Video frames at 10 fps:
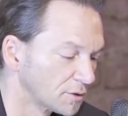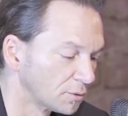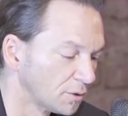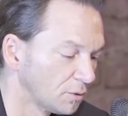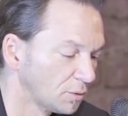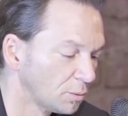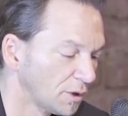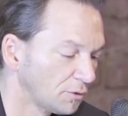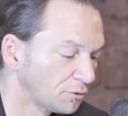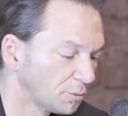So now we
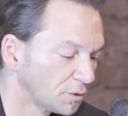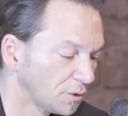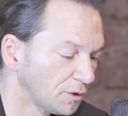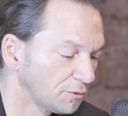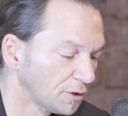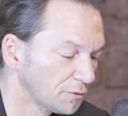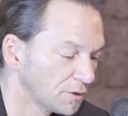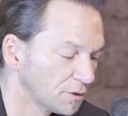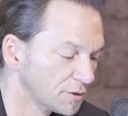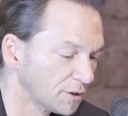went from
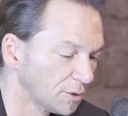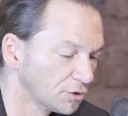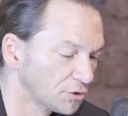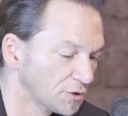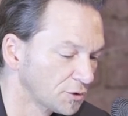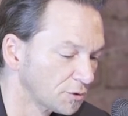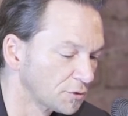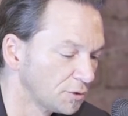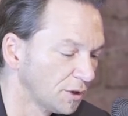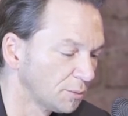25,000 dimensions to
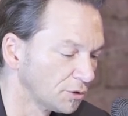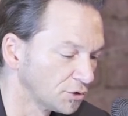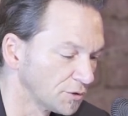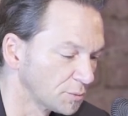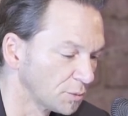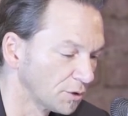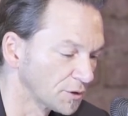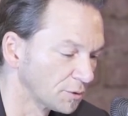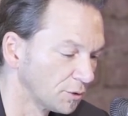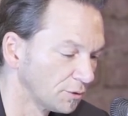3 dimensions
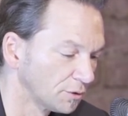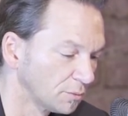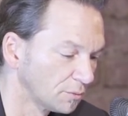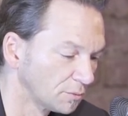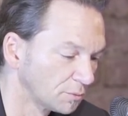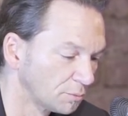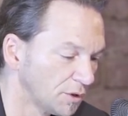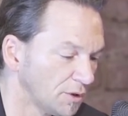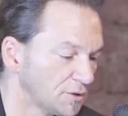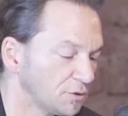because I told him,
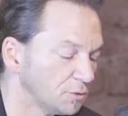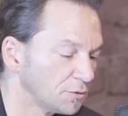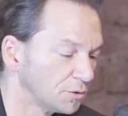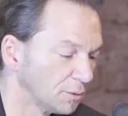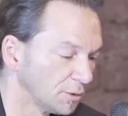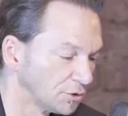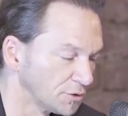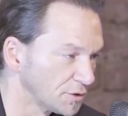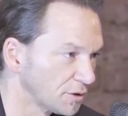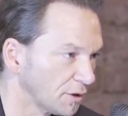please do 3
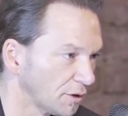dimensions.